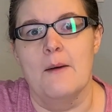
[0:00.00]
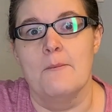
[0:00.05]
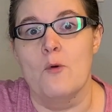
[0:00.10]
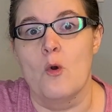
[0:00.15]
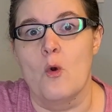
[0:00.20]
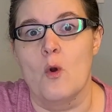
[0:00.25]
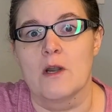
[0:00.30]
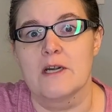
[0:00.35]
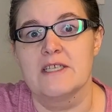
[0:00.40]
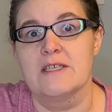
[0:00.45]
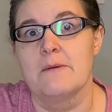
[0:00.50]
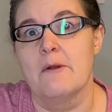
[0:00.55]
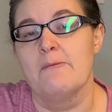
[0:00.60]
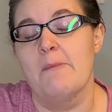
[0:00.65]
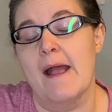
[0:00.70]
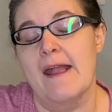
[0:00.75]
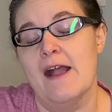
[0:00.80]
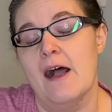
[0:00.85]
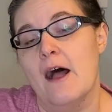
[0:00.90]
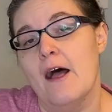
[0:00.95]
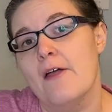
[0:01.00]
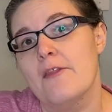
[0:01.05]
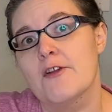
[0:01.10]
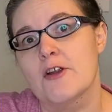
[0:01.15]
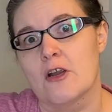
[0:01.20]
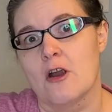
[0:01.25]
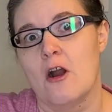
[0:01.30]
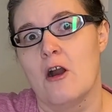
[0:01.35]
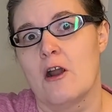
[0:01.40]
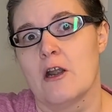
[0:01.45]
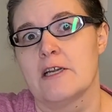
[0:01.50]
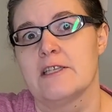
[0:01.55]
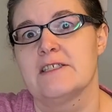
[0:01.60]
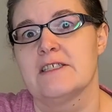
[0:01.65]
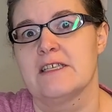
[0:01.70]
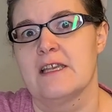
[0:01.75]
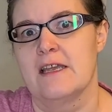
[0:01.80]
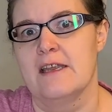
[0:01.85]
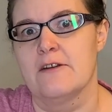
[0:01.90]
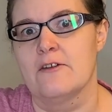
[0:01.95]
or some of my other arts
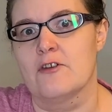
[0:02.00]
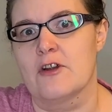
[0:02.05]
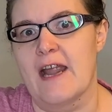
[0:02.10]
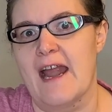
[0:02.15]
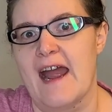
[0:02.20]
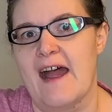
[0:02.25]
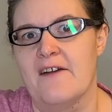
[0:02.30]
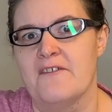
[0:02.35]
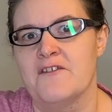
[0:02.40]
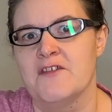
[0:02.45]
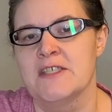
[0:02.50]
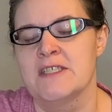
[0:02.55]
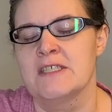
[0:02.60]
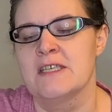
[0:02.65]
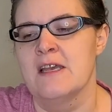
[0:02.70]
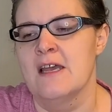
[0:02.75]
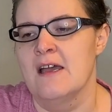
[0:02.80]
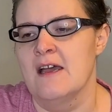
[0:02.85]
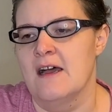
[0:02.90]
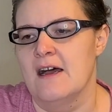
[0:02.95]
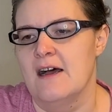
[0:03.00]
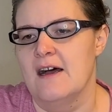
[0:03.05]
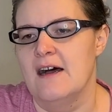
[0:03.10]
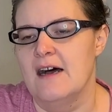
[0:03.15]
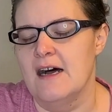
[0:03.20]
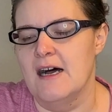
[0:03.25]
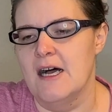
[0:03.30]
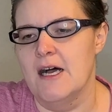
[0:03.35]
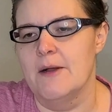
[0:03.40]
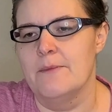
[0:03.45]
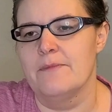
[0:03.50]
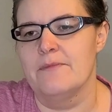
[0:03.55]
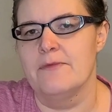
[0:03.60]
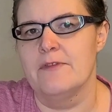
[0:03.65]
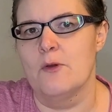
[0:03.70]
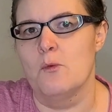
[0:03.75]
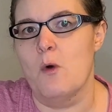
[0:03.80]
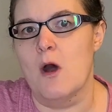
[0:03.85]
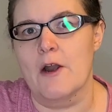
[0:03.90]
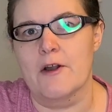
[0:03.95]
and crafts,
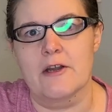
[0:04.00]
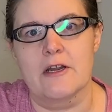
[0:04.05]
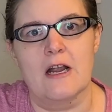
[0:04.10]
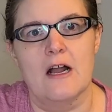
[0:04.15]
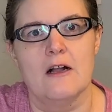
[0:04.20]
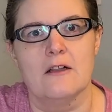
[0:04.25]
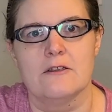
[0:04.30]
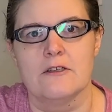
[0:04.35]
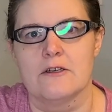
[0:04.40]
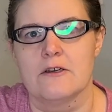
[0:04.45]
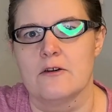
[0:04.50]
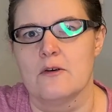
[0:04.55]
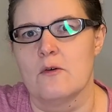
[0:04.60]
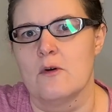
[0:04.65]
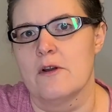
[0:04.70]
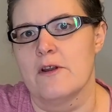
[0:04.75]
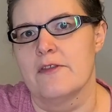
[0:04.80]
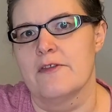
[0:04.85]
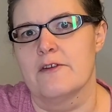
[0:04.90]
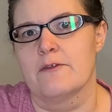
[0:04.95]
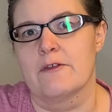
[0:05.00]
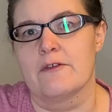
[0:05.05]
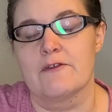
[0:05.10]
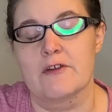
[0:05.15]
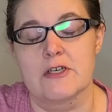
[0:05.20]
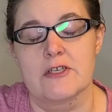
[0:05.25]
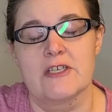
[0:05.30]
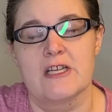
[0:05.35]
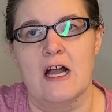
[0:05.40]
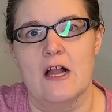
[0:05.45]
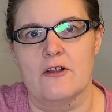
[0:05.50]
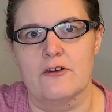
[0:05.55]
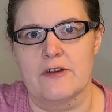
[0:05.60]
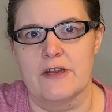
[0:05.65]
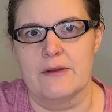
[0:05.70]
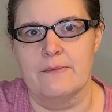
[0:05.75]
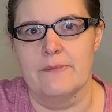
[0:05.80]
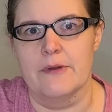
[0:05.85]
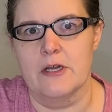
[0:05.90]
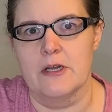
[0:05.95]
the watercolor or the reverse
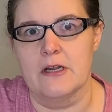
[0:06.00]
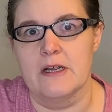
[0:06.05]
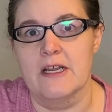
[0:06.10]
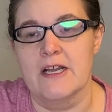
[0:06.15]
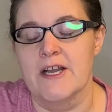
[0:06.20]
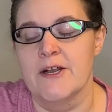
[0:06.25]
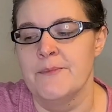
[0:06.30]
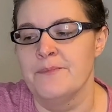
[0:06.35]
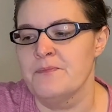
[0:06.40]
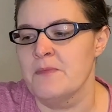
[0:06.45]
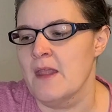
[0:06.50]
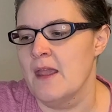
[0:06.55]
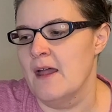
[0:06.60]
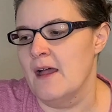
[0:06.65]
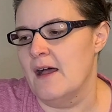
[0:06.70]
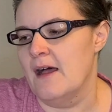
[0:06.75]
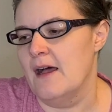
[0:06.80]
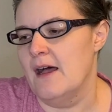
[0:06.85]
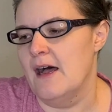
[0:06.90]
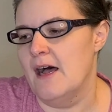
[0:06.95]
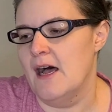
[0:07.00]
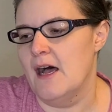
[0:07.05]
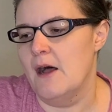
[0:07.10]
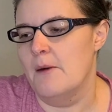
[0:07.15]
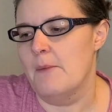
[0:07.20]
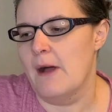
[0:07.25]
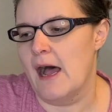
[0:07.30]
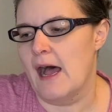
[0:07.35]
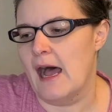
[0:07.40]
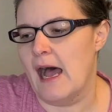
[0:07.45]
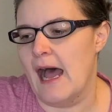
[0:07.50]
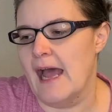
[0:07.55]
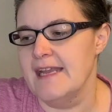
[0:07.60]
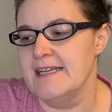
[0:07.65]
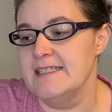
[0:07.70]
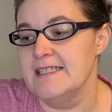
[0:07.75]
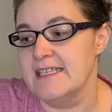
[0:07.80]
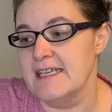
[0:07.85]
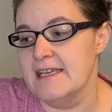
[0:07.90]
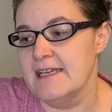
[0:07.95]
coloring book. I
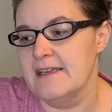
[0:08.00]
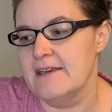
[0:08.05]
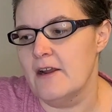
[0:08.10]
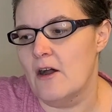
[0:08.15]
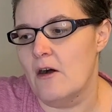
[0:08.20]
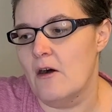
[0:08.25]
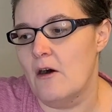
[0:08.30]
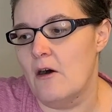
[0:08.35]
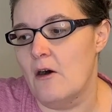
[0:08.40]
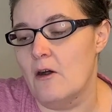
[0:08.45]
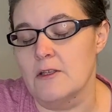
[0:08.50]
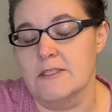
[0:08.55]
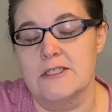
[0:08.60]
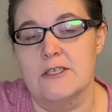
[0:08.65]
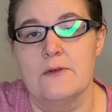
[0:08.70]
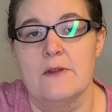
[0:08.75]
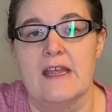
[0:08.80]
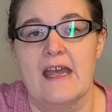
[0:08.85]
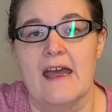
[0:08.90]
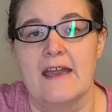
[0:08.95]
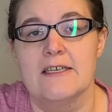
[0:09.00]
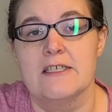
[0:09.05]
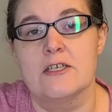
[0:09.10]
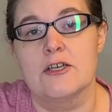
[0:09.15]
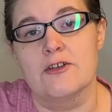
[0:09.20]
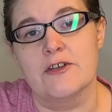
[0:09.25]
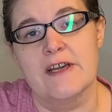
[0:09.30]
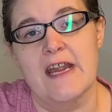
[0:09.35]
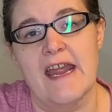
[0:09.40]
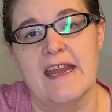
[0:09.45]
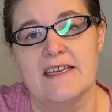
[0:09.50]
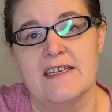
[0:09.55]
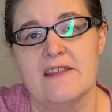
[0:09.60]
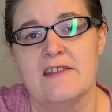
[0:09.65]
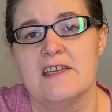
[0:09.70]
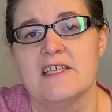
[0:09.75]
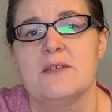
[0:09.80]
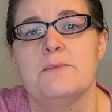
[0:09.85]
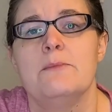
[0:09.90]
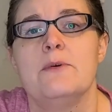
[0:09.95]
did also get Create
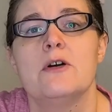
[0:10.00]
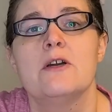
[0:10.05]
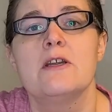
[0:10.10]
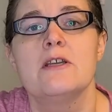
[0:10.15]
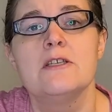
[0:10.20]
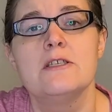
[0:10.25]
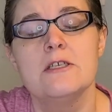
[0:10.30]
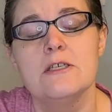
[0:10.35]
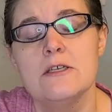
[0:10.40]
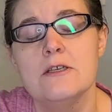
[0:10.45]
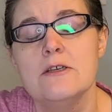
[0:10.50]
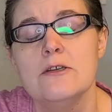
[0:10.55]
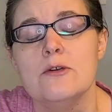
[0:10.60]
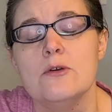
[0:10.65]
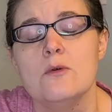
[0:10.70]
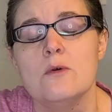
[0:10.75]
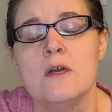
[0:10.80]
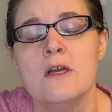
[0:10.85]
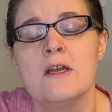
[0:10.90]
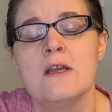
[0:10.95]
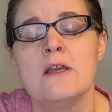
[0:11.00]
This Book 2.